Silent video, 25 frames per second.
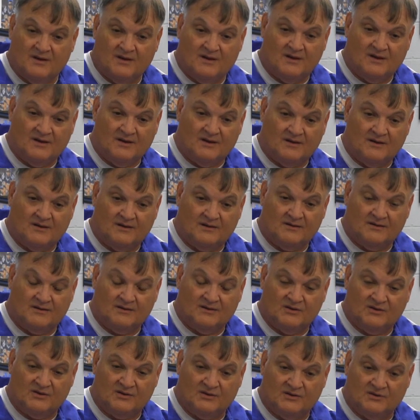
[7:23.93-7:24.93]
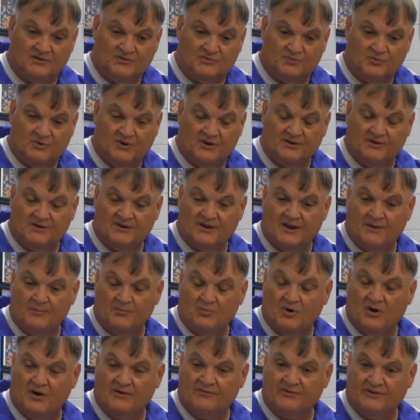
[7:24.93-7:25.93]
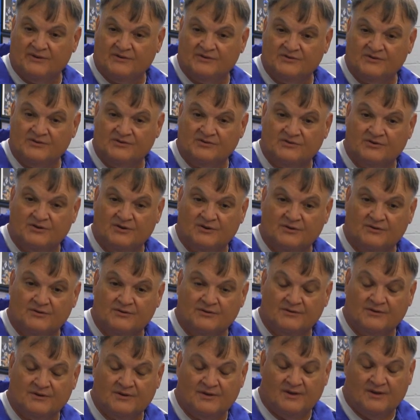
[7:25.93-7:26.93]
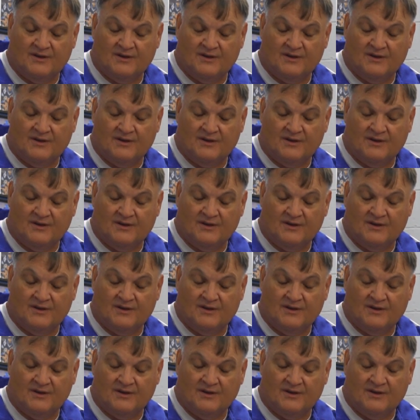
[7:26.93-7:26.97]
a spread type offense this year.